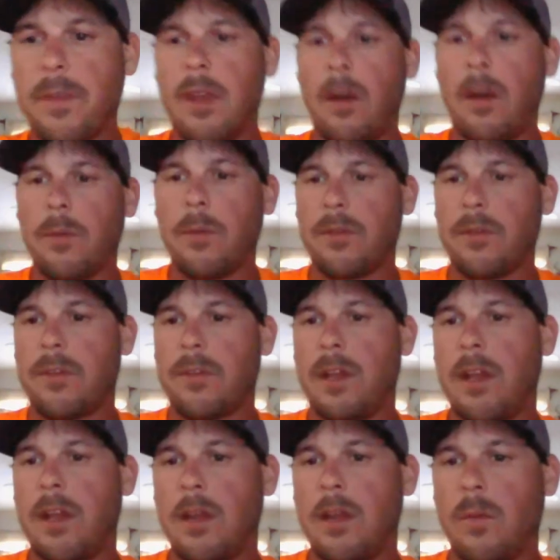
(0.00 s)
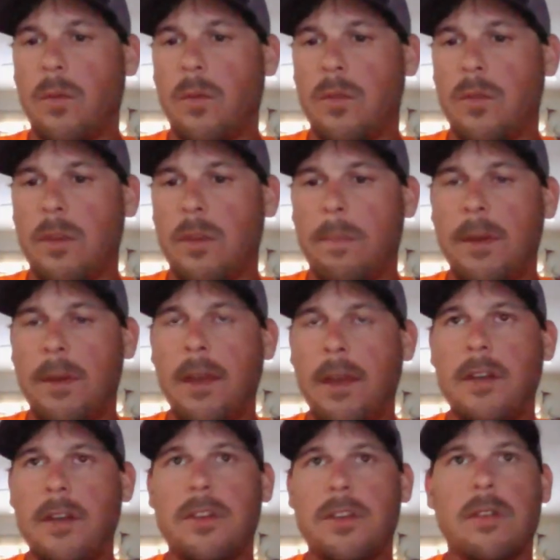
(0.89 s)
I will say the
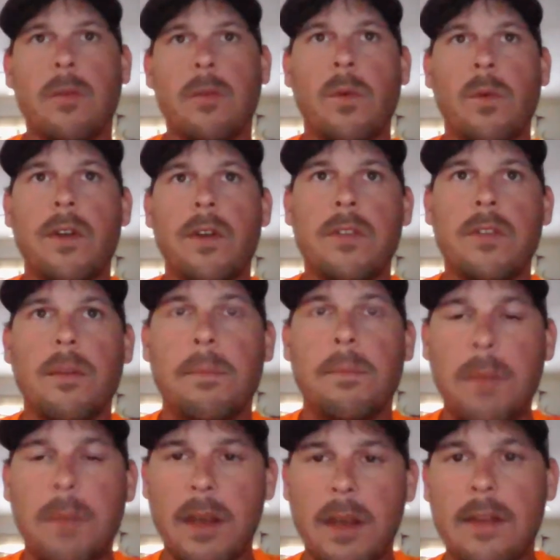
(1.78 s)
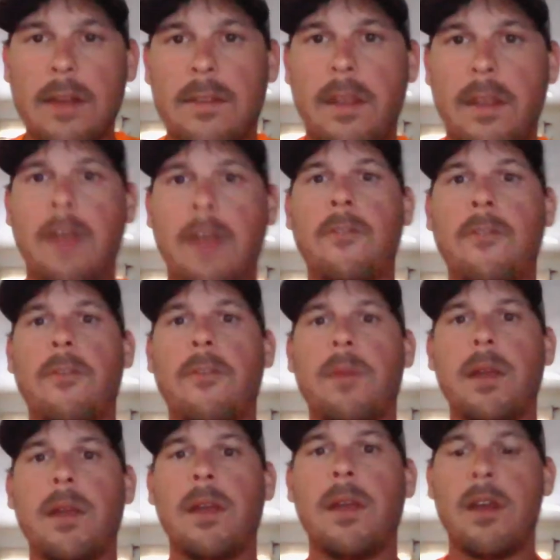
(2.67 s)
pitch was the biggest thing for
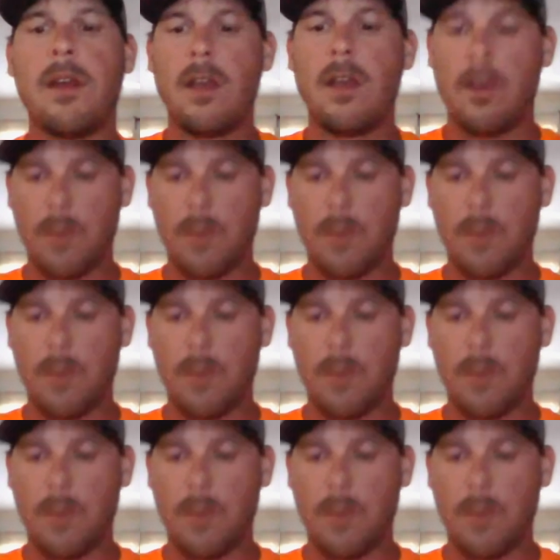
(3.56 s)
me.